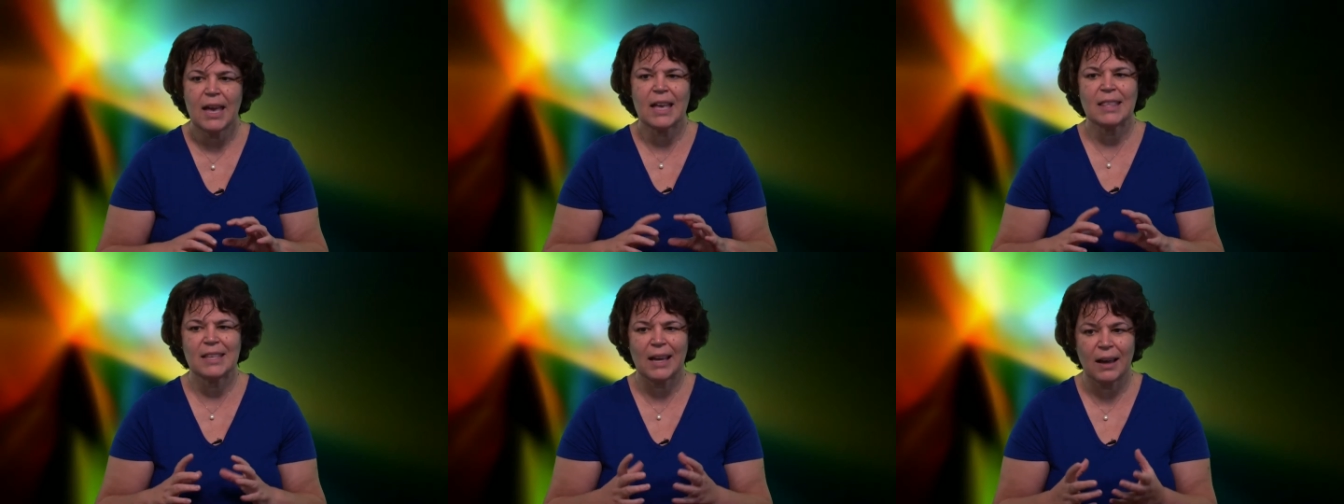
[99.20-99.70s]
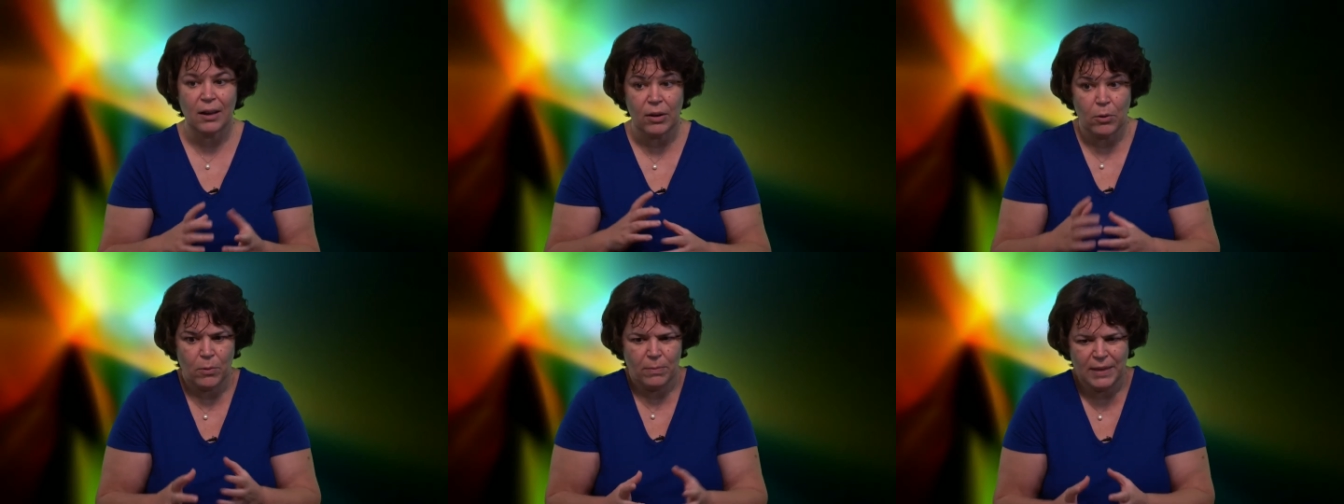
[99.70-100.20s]
and they are
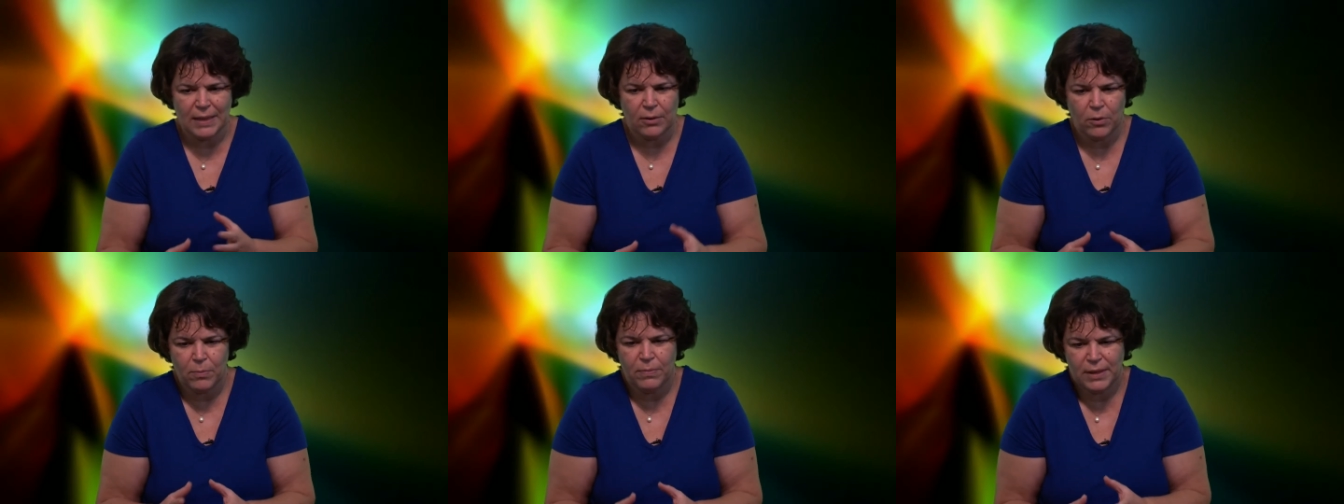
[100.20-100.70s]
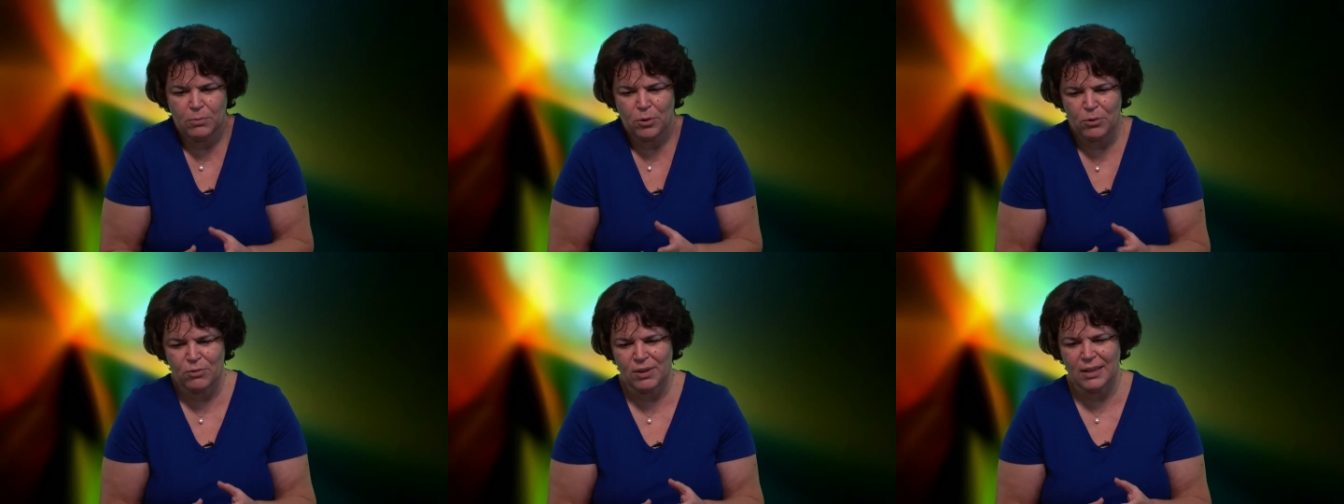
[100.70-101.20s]
a bit, a bit
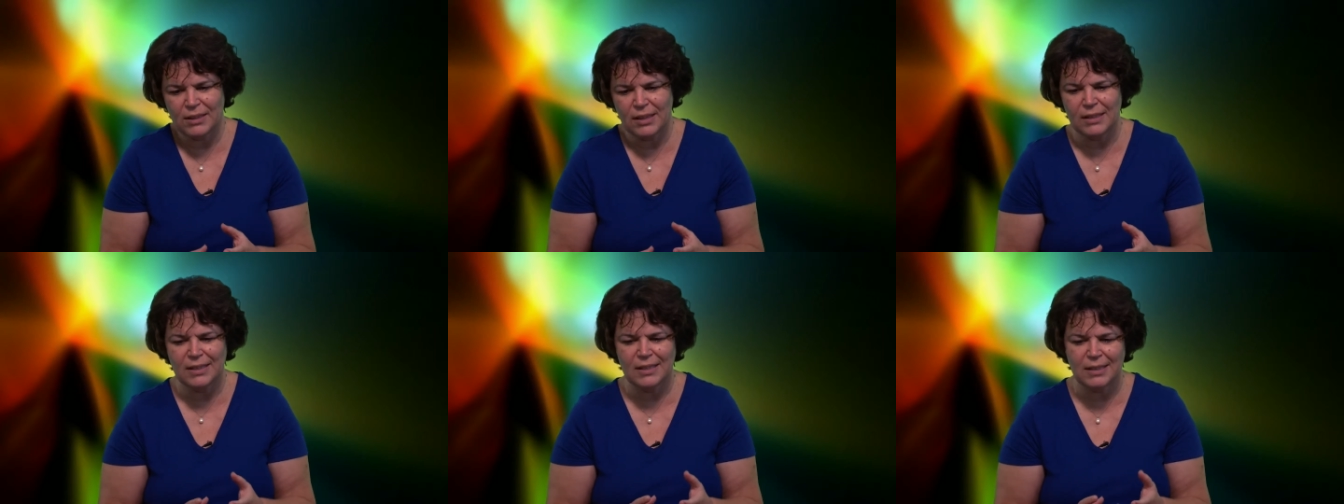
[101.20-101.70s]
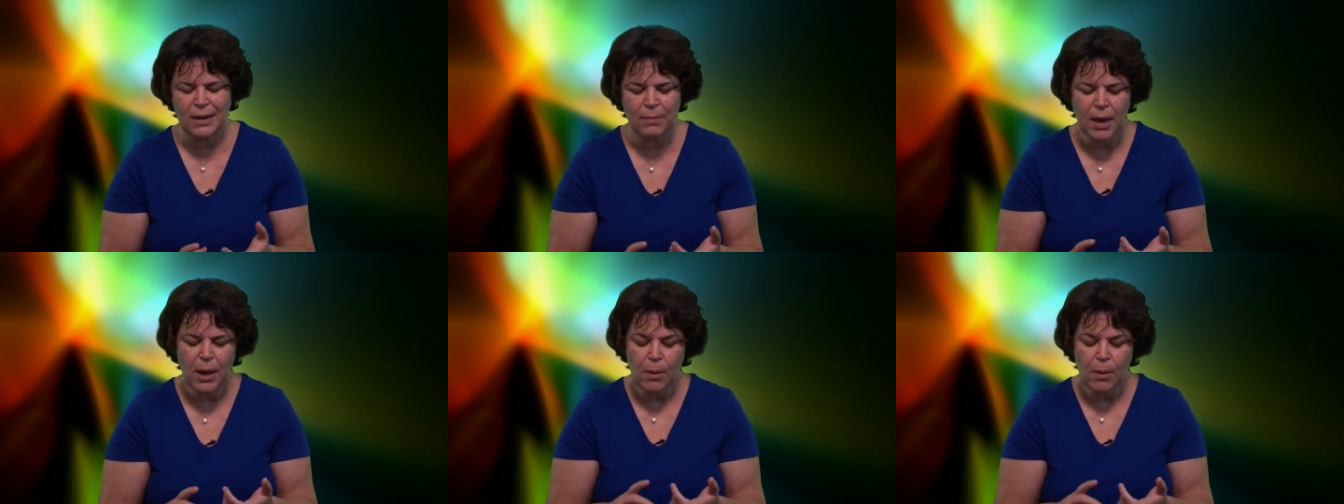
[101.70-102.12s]
more rehearsed at this time,